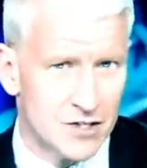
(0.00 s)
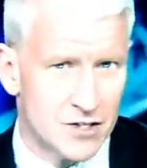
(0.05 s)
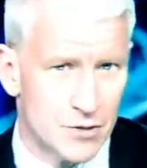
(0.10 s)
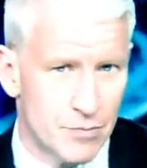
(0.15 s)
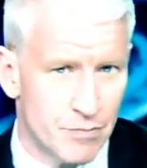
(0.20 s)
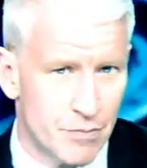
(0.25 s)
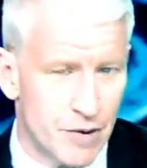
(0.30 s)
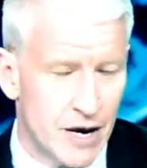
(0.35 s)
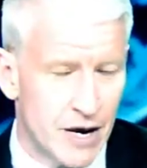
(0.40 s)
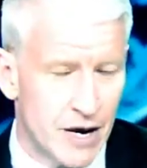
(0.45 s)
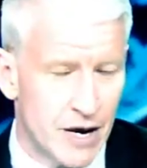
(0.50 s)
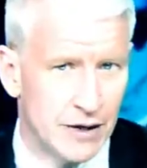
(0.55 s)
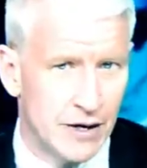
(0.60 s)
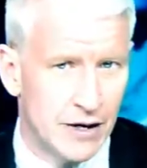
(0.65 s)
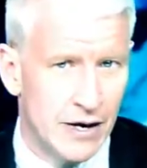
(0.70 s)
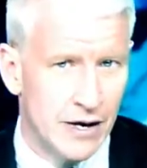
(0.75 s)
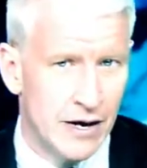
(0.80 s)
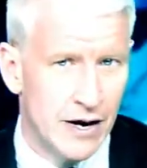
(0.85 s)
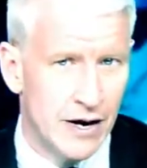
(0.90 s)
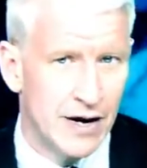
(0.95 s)
to Bain
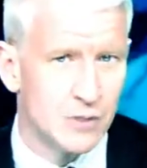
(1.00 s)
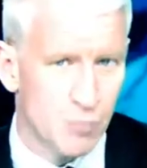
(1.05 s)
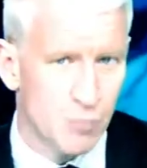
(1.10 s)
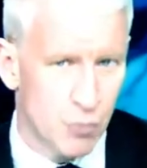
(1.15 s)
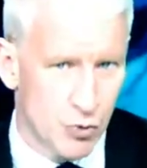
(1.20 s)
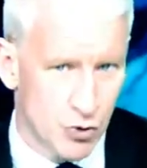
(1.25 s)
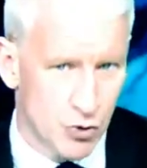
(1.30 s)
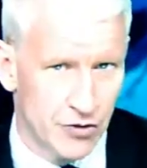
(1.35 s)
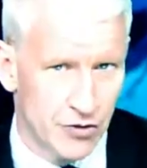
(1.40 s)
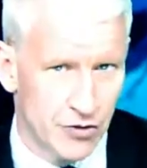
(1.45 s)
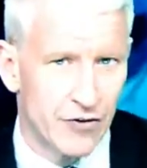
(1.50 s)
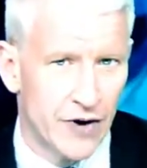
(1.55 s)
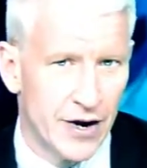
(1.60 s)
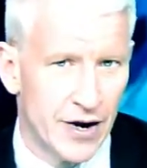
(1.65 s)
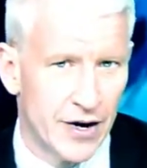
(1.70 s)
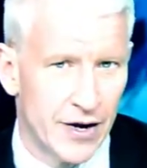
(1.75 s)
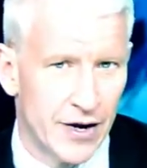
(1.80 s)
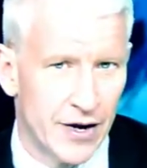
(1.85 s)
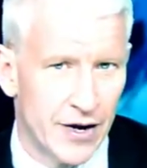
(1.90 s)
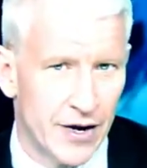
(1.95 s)
and his personal
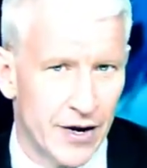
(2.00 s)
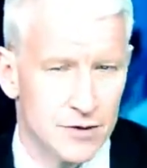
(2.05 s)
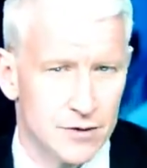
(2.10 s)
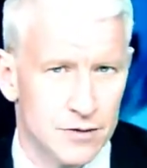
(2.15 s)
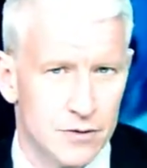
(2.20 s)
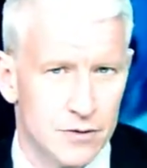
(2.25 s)
finances.